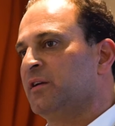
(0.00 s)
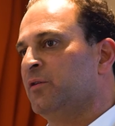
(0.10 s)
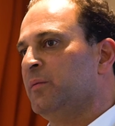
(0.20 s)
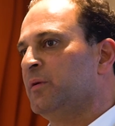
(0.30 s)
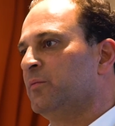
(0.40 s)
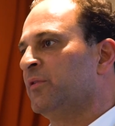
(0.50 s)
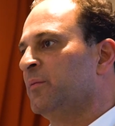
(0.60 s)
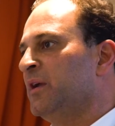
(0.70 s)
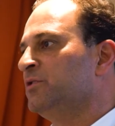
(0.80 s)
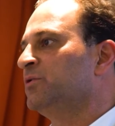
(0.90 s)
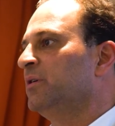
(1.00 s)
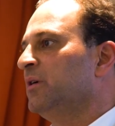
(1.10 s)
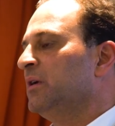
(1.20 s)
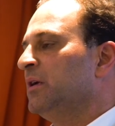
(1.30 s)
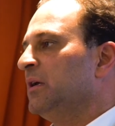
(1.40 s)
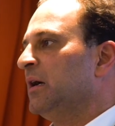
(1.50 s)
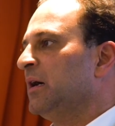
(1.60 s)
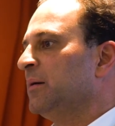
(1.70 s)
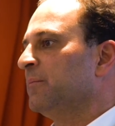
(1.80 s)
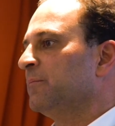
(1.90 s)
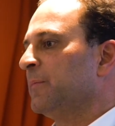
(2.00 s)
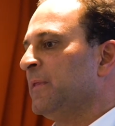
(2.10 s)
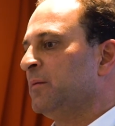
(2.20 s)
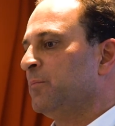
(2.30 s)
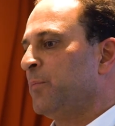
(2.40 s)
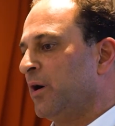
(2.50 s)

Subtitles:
agreement with a major. And